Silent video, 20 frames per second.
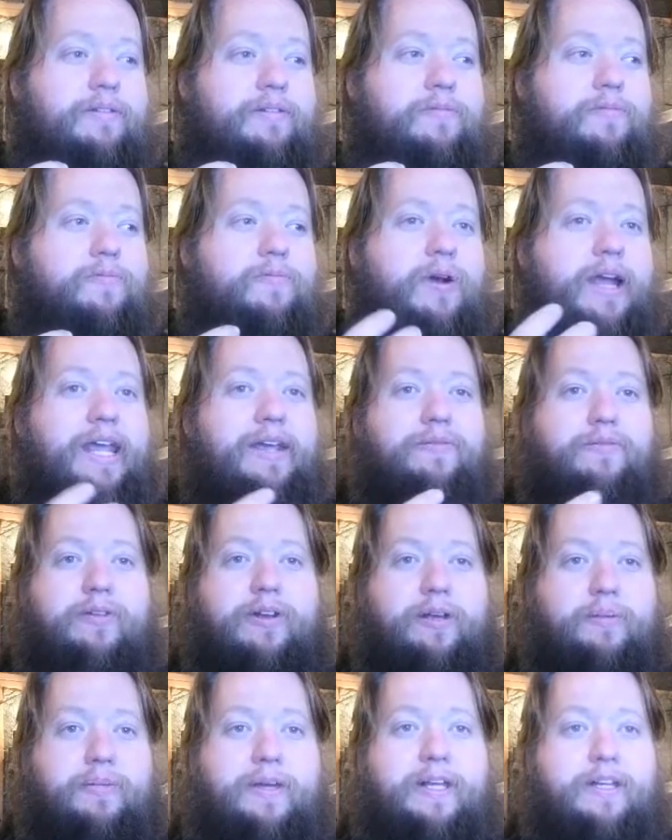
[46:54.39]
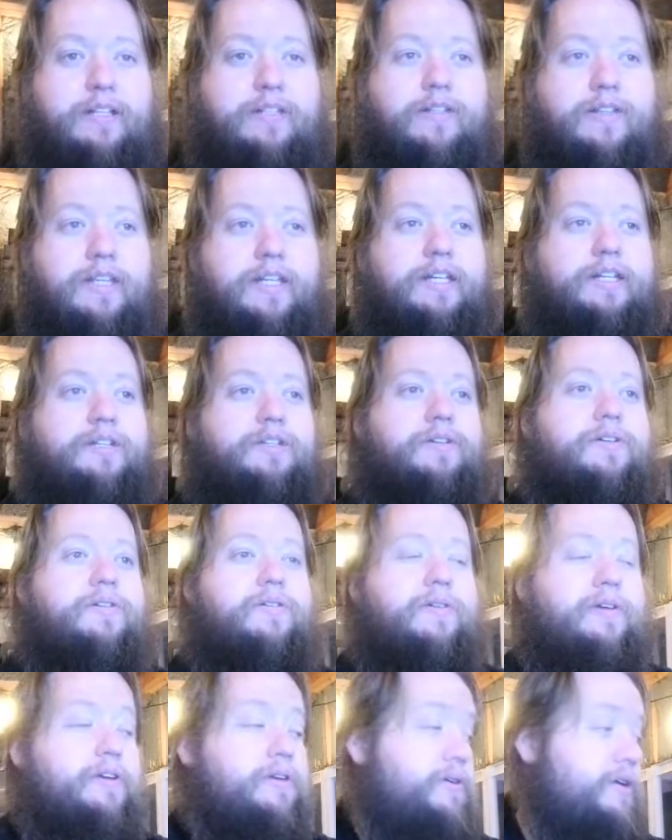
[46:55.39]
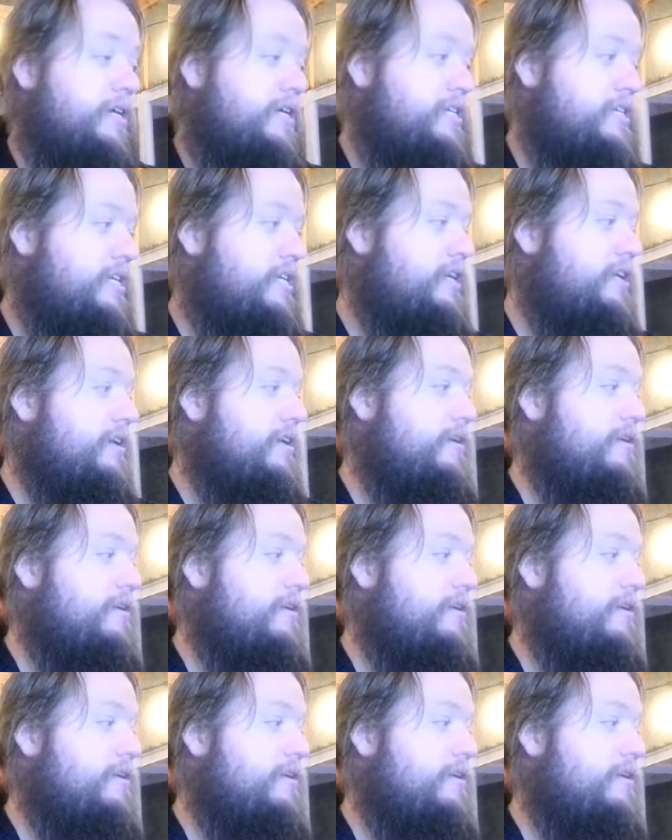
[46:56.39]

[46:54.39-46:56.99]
wavering because the things are going crazy.